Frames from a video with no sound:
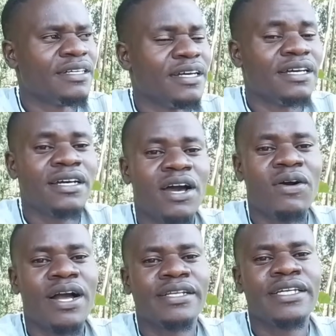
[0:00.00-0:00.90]
Huh? Eh? How
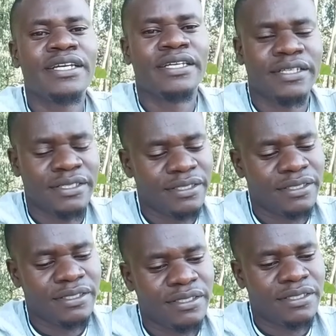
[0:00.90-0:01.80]
can he?
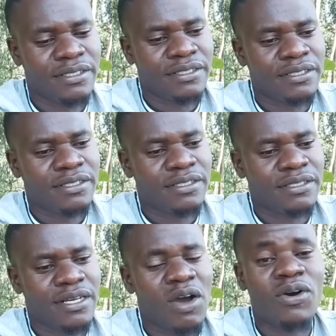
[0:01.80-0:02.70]

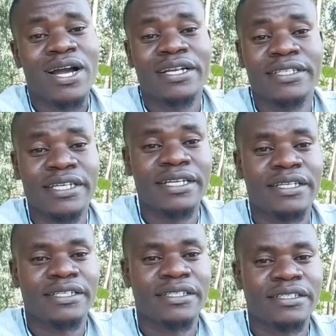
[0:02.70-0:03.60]
How can he?
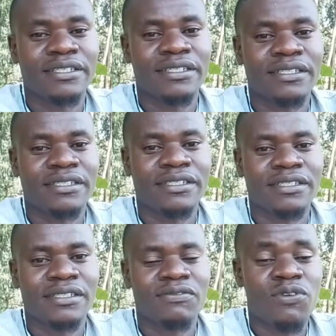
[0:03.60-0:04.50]

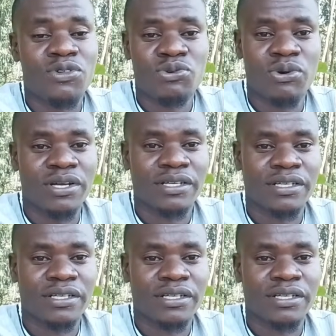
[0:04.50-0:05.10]
For sure.